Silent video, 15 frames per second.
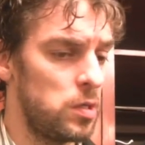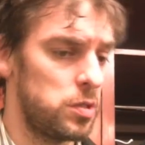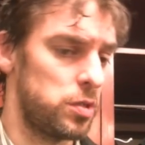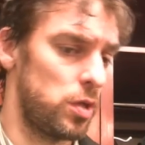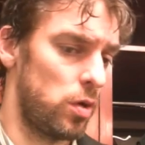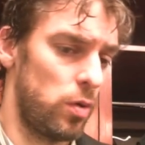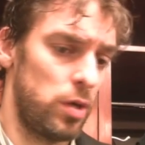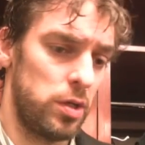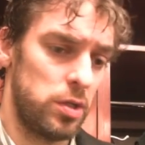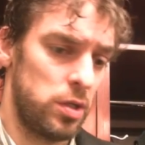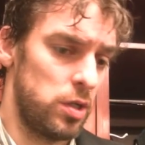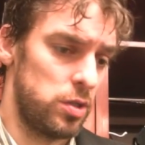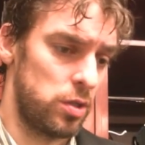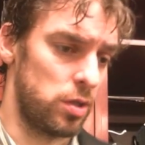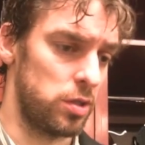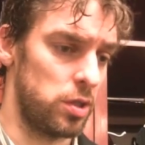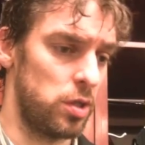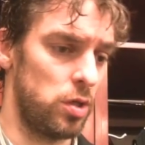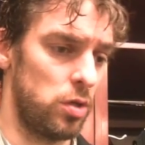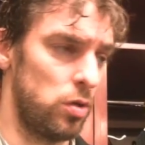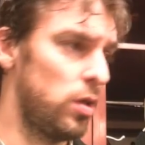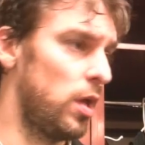So he needs to
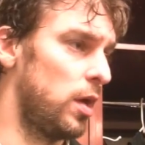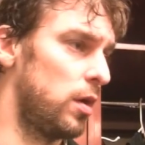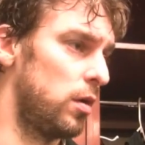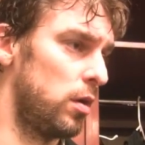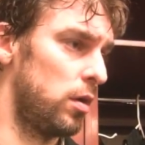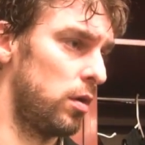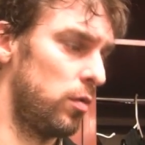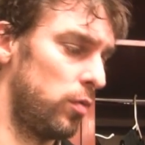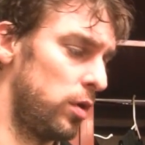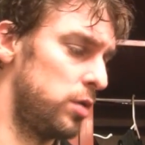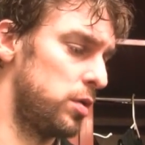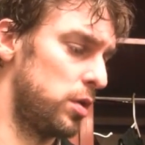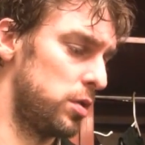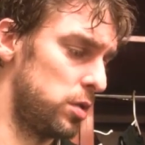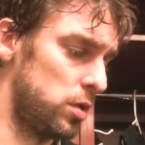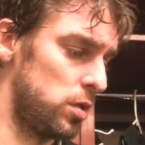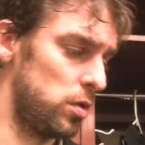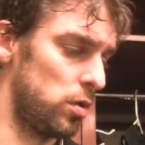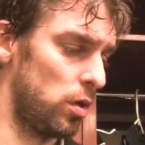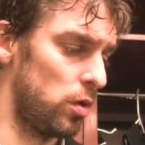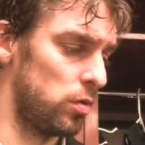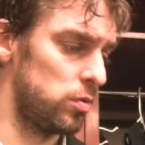continue to do that. And we need to continue
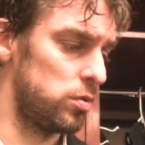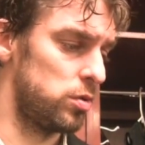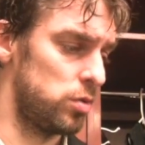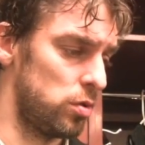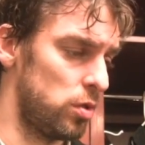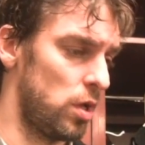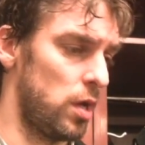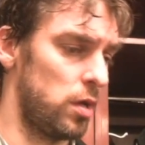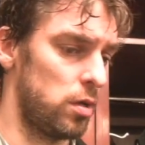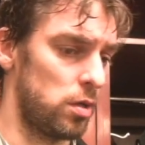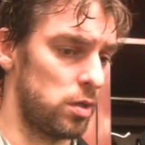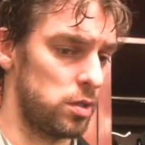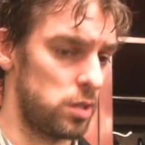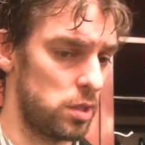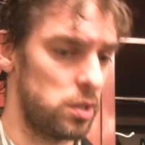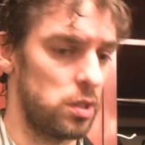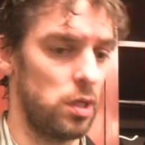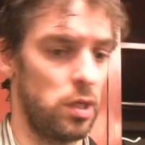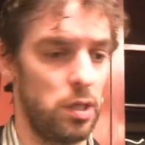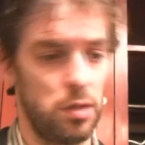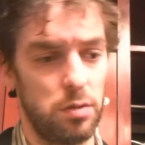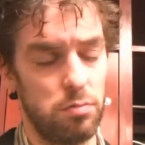to go to that
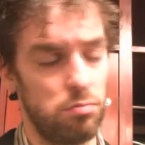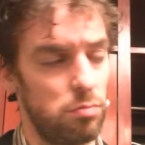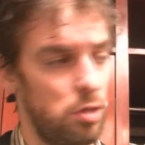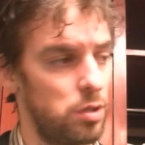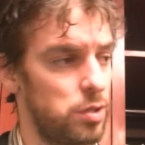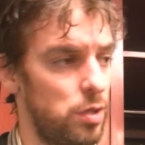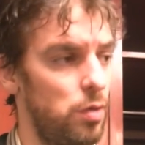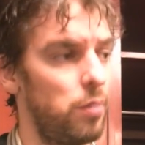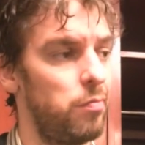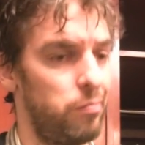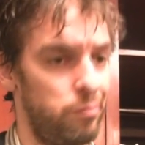consistently also.